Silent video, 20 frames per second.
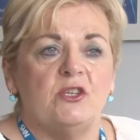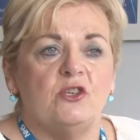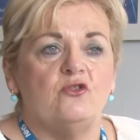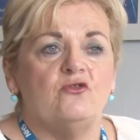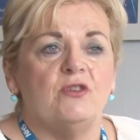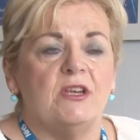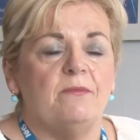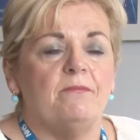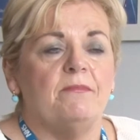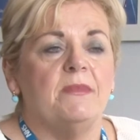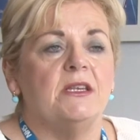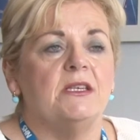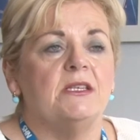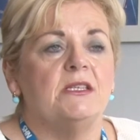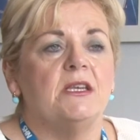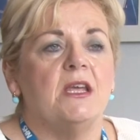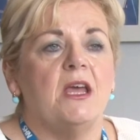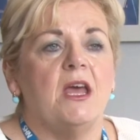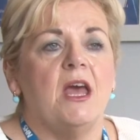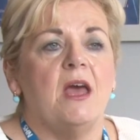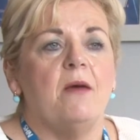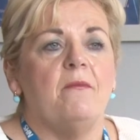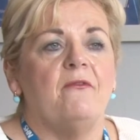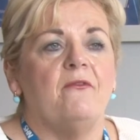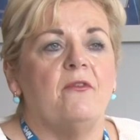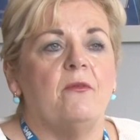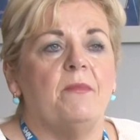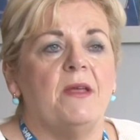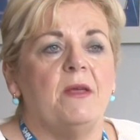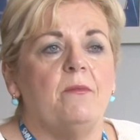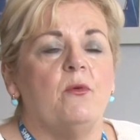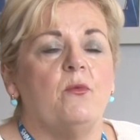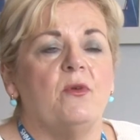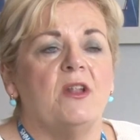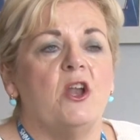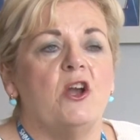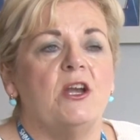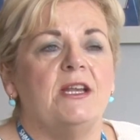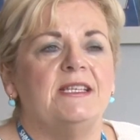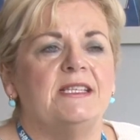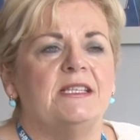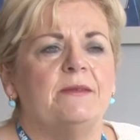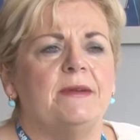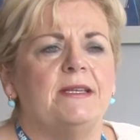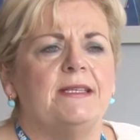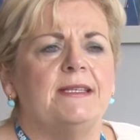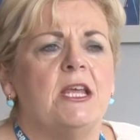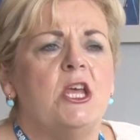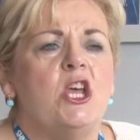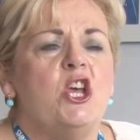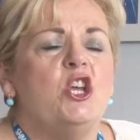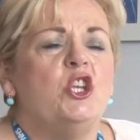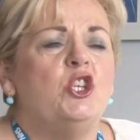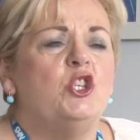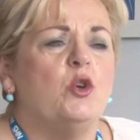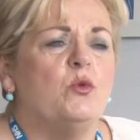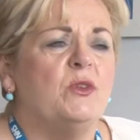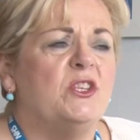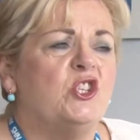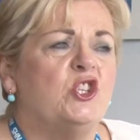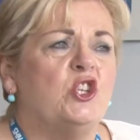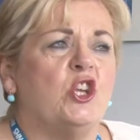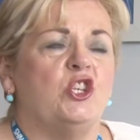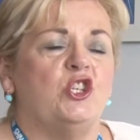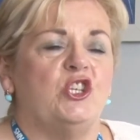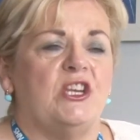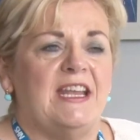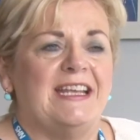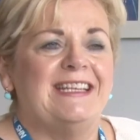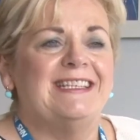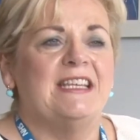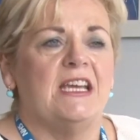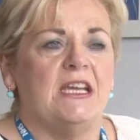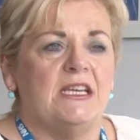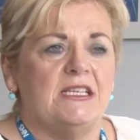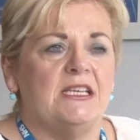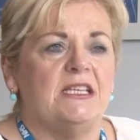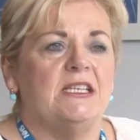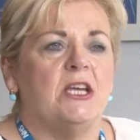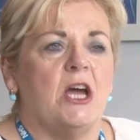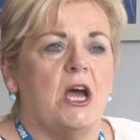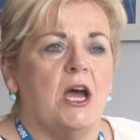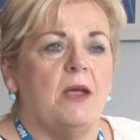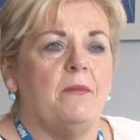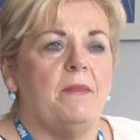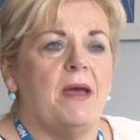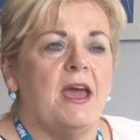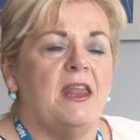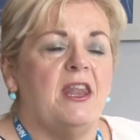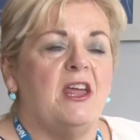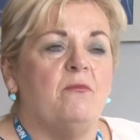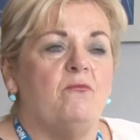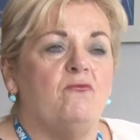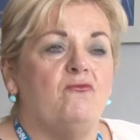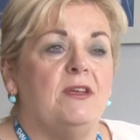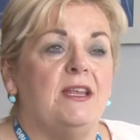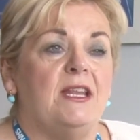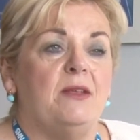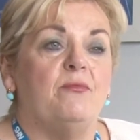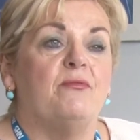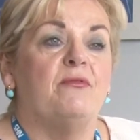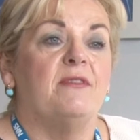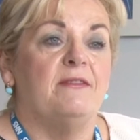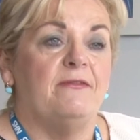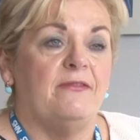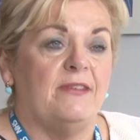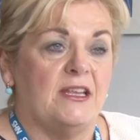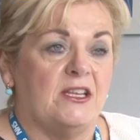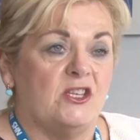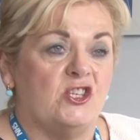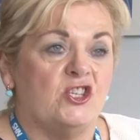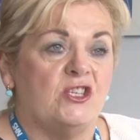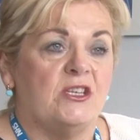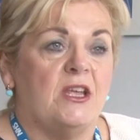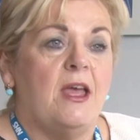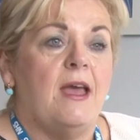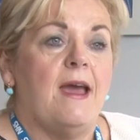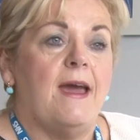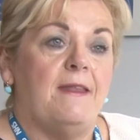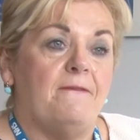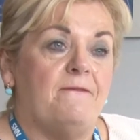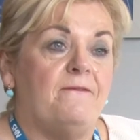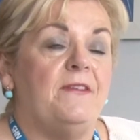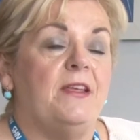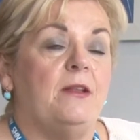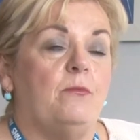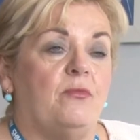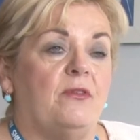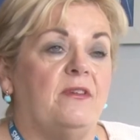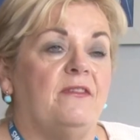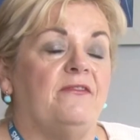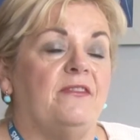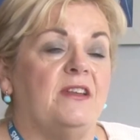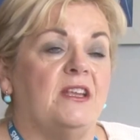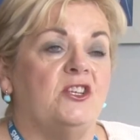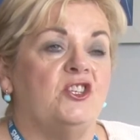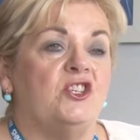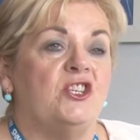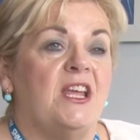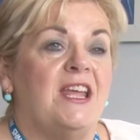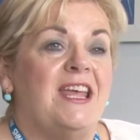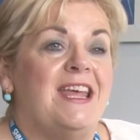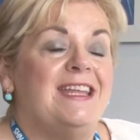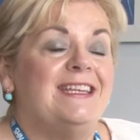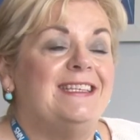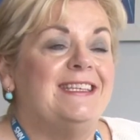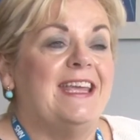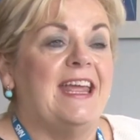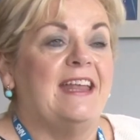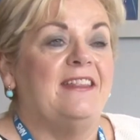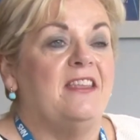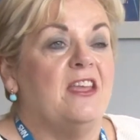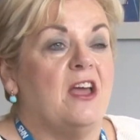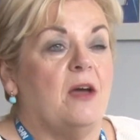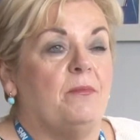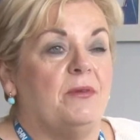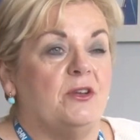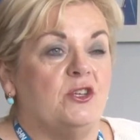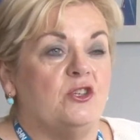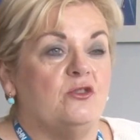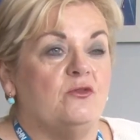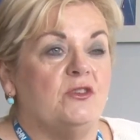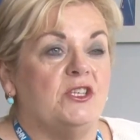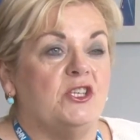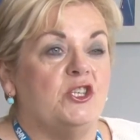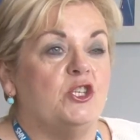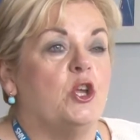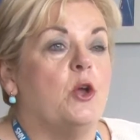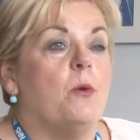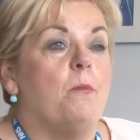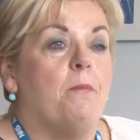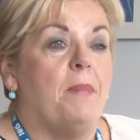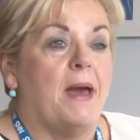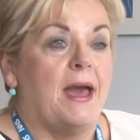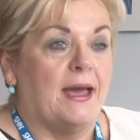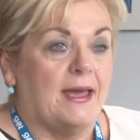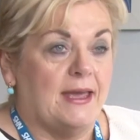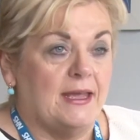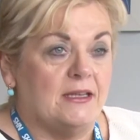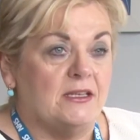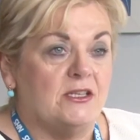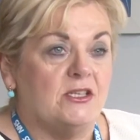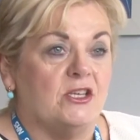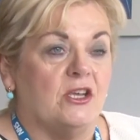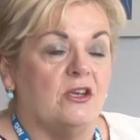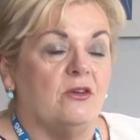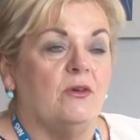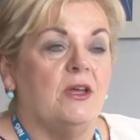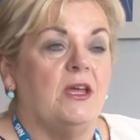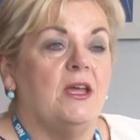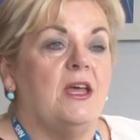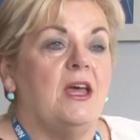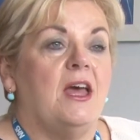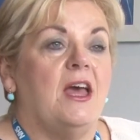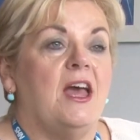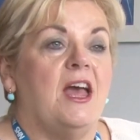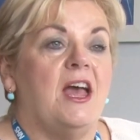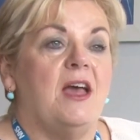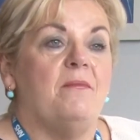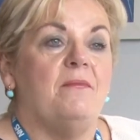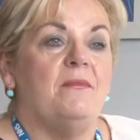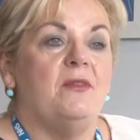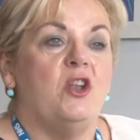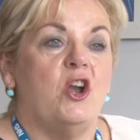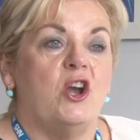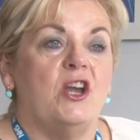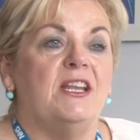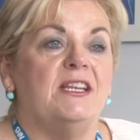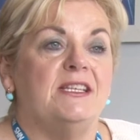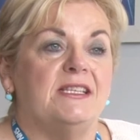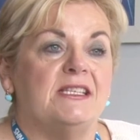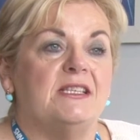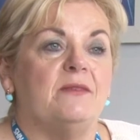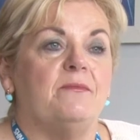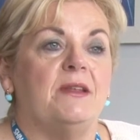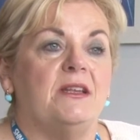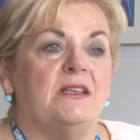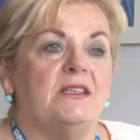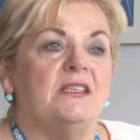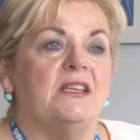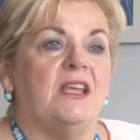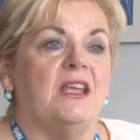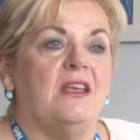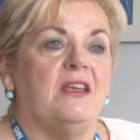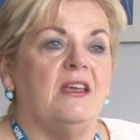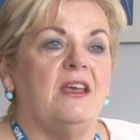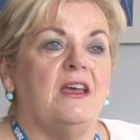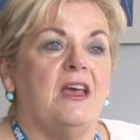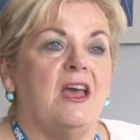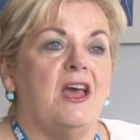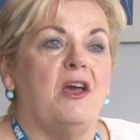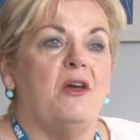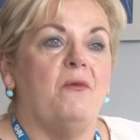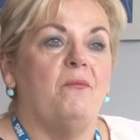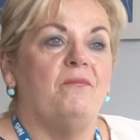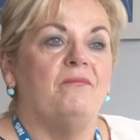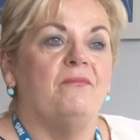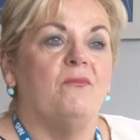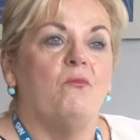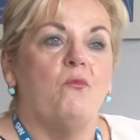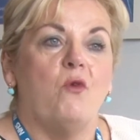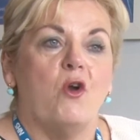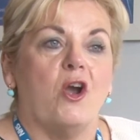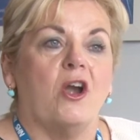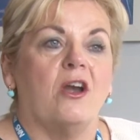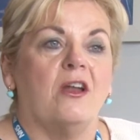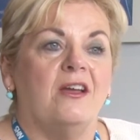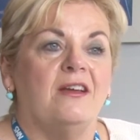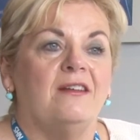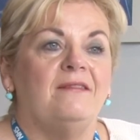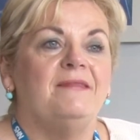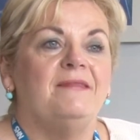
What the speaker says: and treatment for people with learning disabilities. So it's such an exciting time, and I'm really privileged, and I feel privileged to get the opportunity to come back into learning disability work.